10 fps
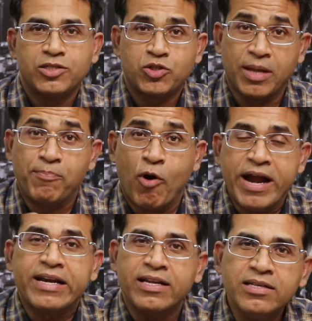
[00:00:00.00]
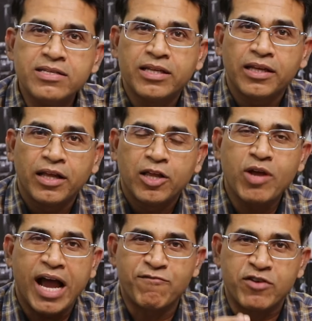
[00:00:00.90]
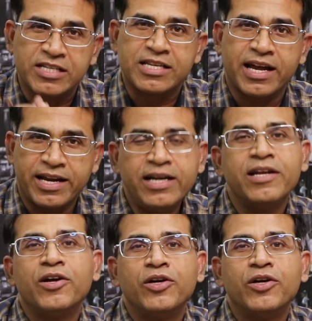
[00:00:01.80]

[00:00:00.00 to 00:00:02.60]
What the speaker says: So the point is, you have to decide